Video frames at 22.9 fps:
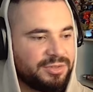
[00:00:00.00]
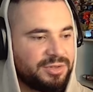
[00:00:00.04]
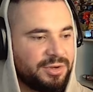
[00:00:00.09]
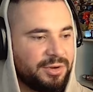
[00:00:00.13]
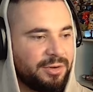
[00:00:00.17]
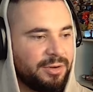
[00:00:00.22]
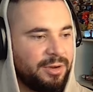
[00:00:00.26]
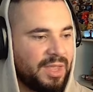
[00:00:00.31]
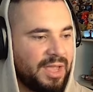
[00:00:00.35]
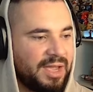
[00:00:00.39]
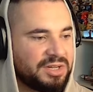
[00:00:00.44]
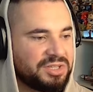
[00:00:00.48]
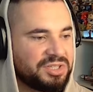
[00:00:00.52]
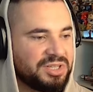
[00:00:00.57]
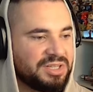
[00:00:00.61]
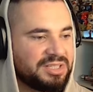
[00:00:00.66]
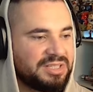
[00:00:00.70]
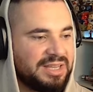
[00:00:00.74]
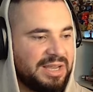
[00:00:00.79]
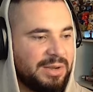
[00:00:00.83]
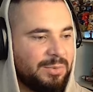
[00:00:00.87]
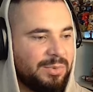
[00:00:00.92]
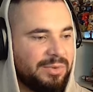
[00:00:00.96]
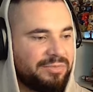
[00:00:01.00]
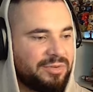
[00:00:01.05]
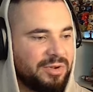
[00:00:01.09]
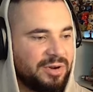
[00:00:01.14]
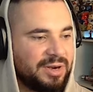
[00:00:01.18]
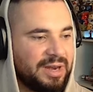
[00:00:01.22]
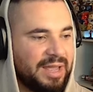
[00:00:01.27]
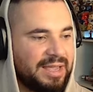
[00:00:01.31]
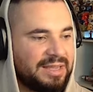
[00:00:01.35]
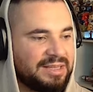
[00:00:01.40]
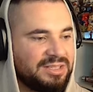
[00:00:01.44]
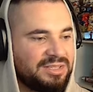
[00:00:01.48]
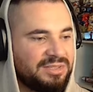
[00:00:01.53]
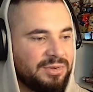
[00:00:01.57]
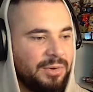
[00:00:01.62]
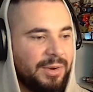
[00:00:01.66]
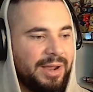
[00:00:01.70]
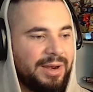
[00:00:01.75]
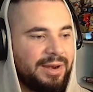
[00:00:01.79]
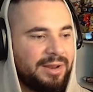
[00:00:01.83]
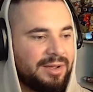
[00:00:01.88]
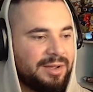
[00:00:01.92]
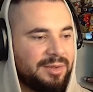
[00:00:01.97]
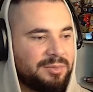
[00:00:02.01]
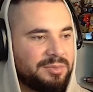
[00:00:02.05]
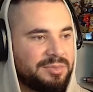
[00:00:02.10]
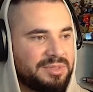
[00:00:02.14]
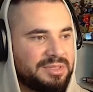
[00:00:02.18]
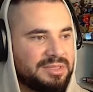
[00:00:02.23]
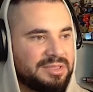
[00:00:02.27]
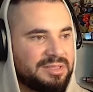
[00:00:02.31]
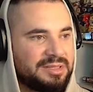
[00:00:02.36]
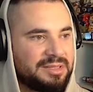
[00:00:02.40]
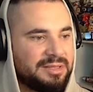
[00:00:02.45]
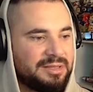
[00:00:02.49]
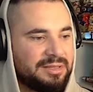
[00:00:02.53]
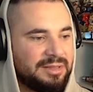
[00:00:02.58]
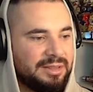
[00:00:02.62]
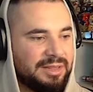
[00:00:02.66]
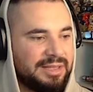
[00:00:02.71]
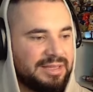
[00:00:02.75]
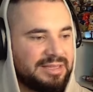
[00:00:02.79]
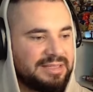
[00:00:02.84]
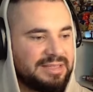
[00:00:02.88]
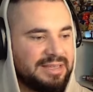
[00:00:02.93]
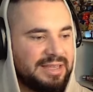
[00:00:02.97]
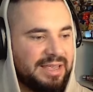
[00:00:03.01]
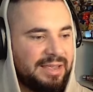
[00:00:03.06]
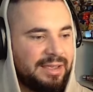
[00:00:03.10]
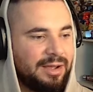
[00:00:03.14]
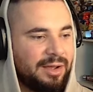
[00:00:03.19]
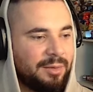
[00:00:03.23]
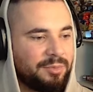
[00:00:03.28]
So as you can see, we've got a sidearms list here.